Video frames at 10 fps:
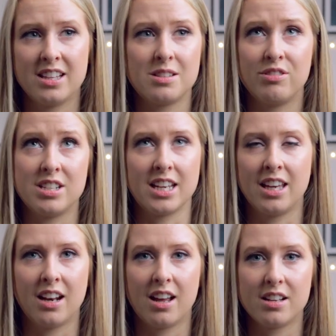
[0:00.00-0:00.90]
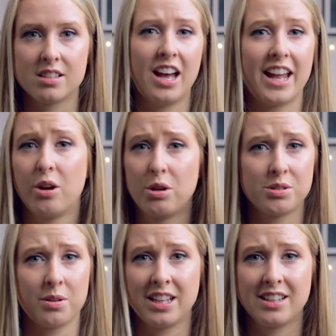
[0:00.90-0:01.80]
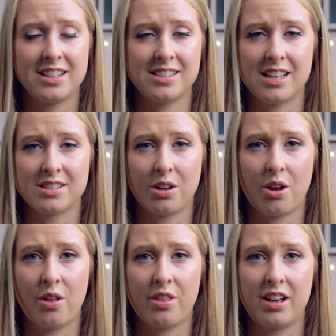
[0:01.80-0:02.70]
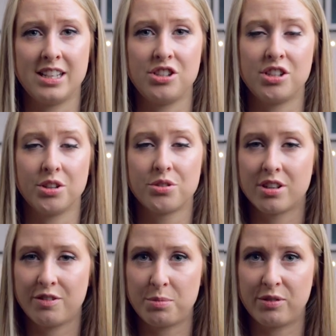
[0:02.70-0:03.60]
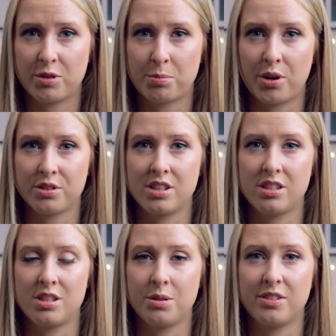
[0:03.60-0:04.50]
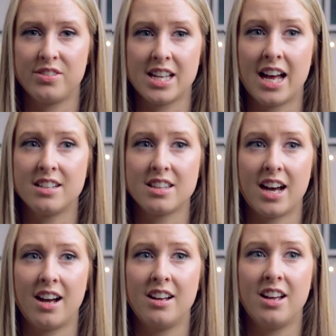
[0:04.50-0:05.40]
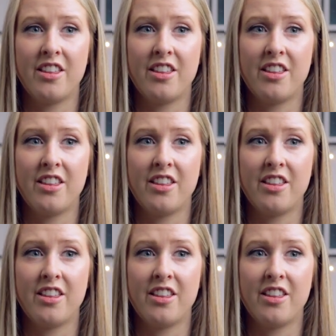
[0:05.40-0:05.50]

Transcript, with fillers: It's ridiculous. And I also think that it says a lot that his children have been reported to have said that